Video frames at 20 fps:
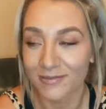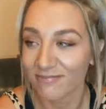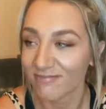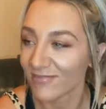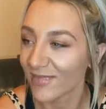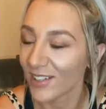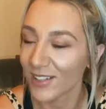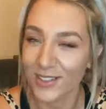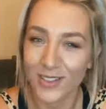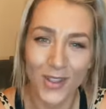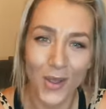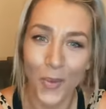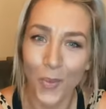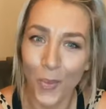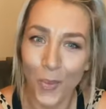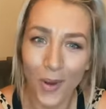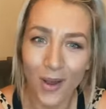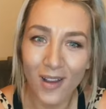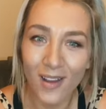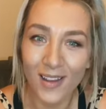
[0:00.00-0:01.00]
And I was like,
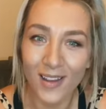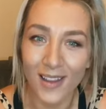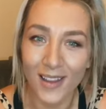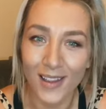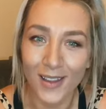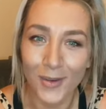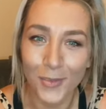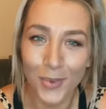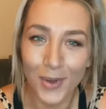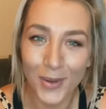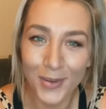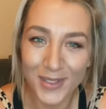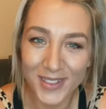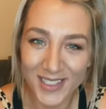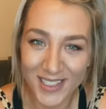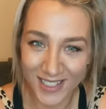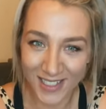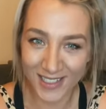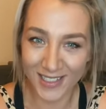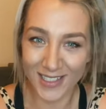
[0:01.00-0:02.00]
why? Why would I
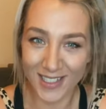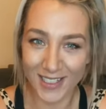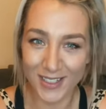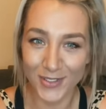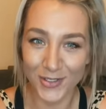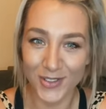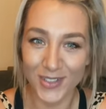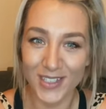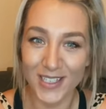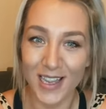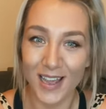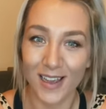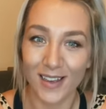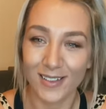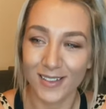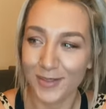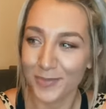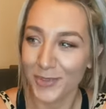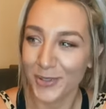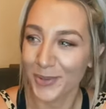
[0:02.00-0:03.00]
take a sanitary towel?
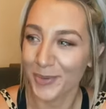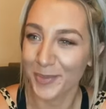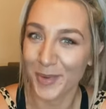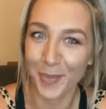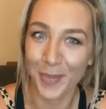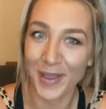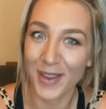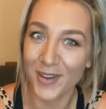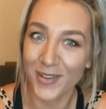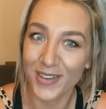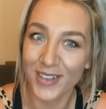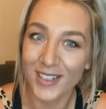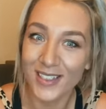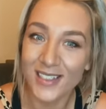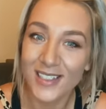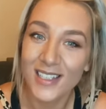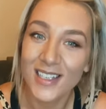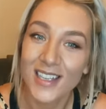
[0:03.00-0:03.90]
I'm not on my period.